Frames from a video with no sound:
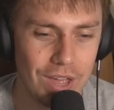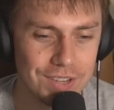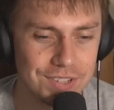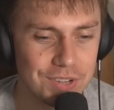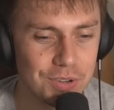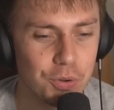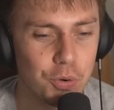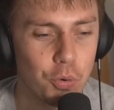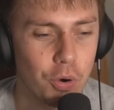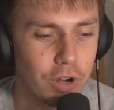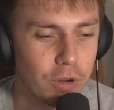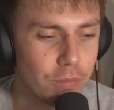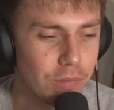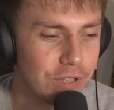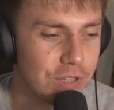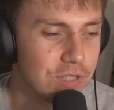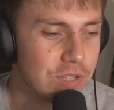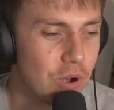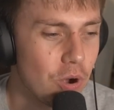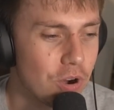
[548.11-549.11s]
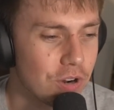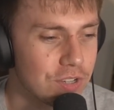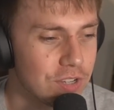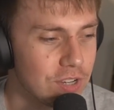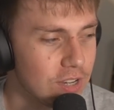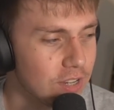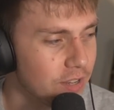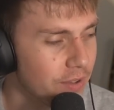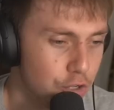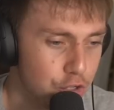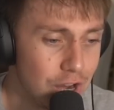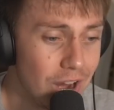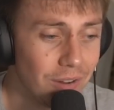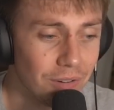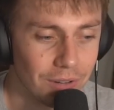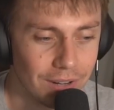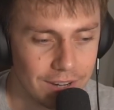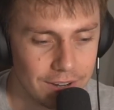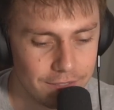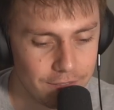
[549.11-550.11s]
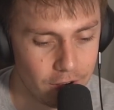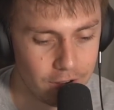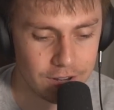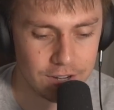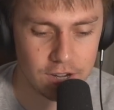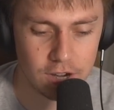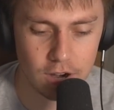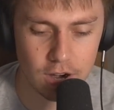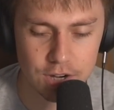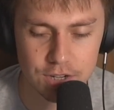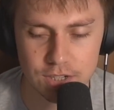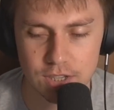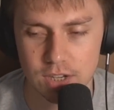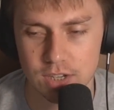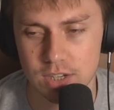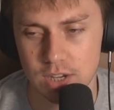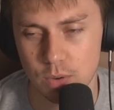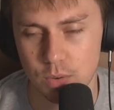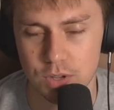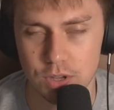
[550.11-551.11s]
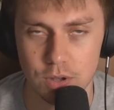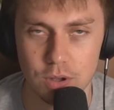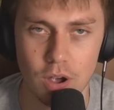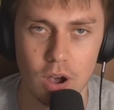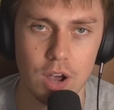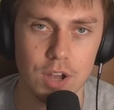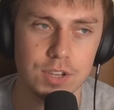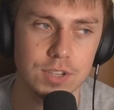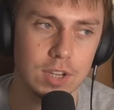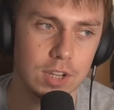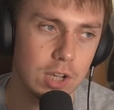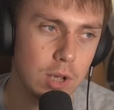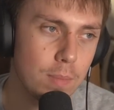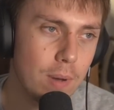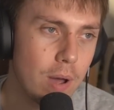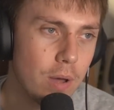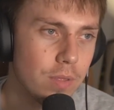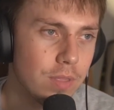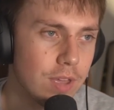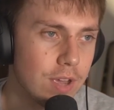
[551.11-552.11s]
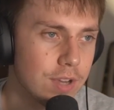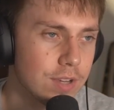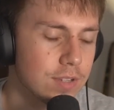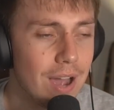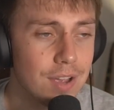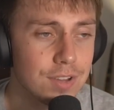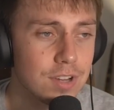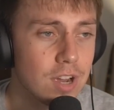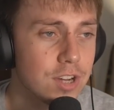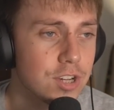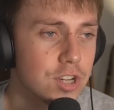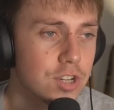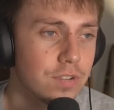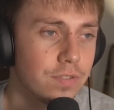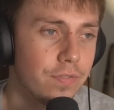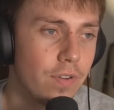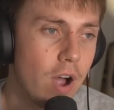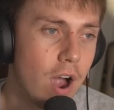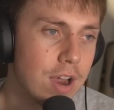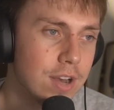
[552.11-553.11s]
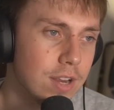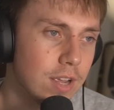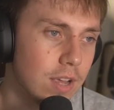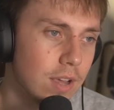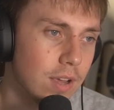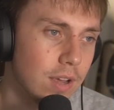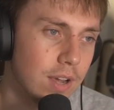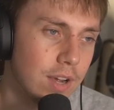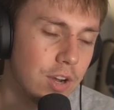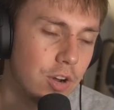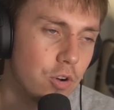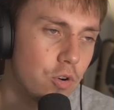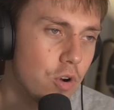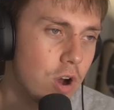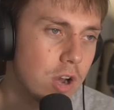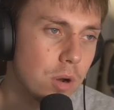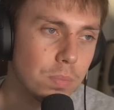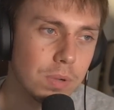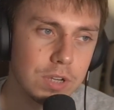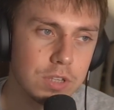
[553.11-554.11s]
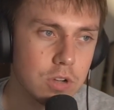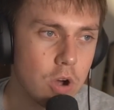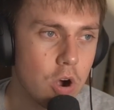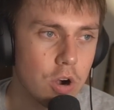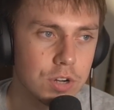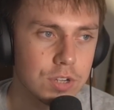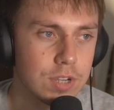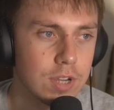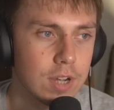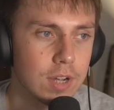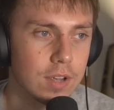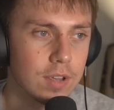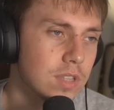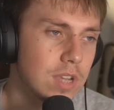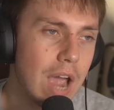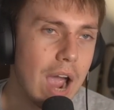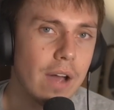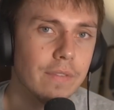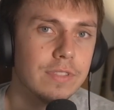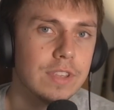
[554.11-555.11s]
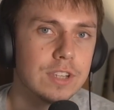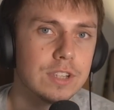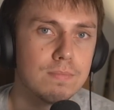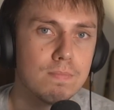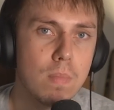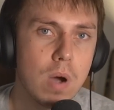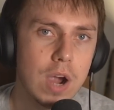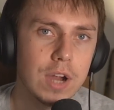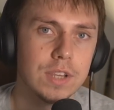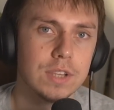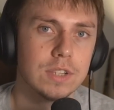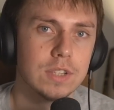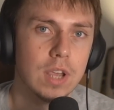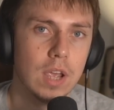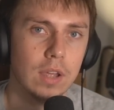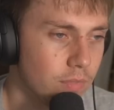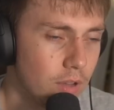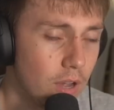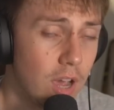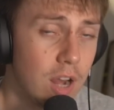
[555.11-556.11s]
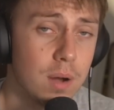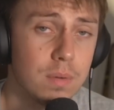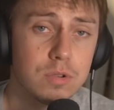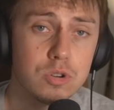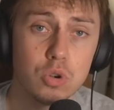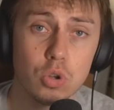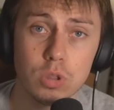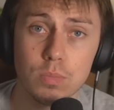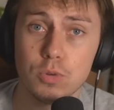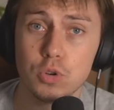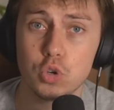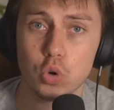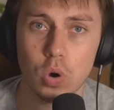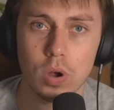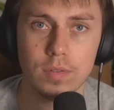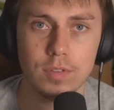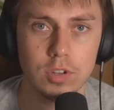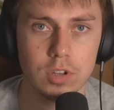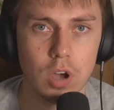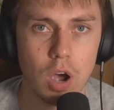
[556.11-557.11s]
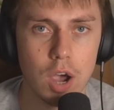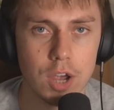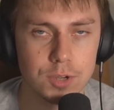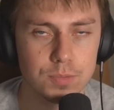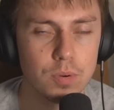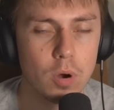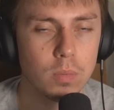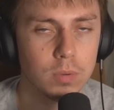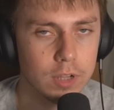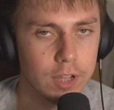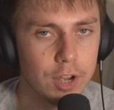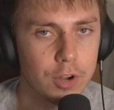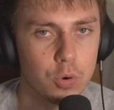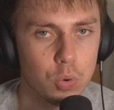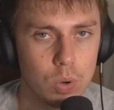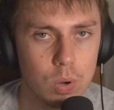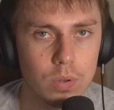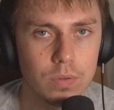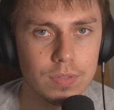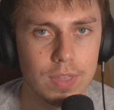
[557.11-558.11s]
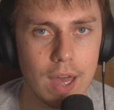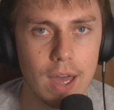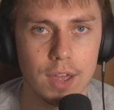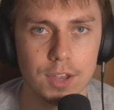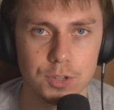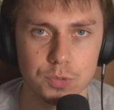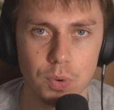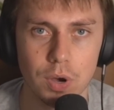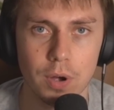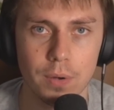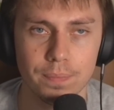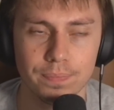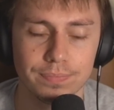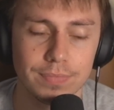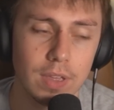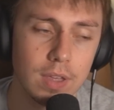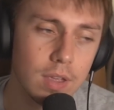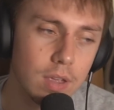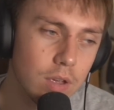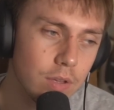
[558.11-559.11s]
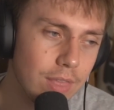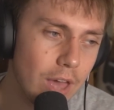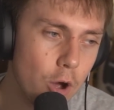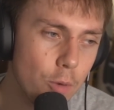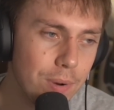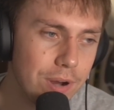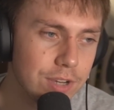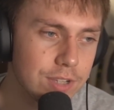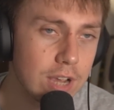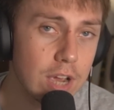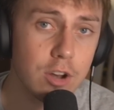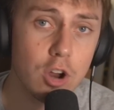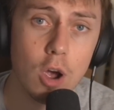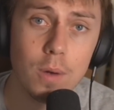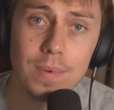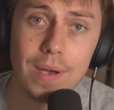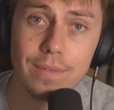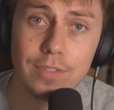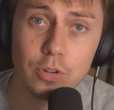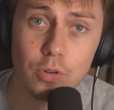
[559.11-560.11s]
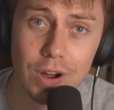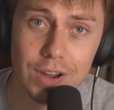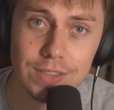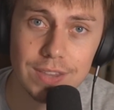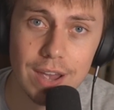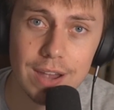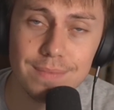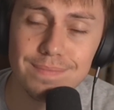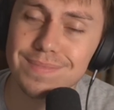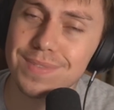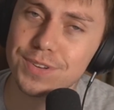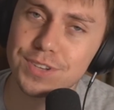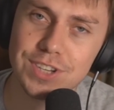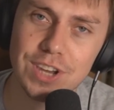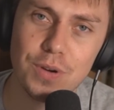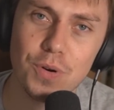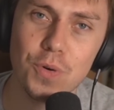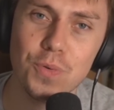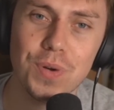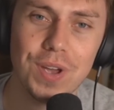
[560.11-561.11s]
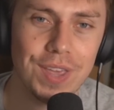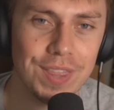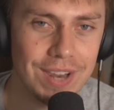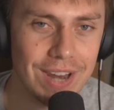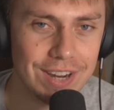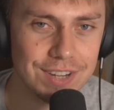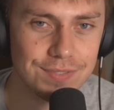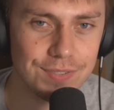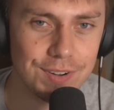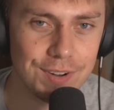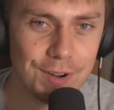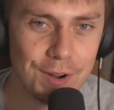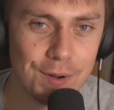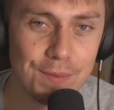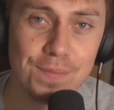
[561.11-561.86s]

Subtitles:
that's incredibly toxic. Generally very curious to see what you guys think about this, as I just find it incredibly toxic to have this mindset. And I'm sure the majority of you guys probably agree with that as well. That all being said, hope you're having a great day. I'll see you all in the next video.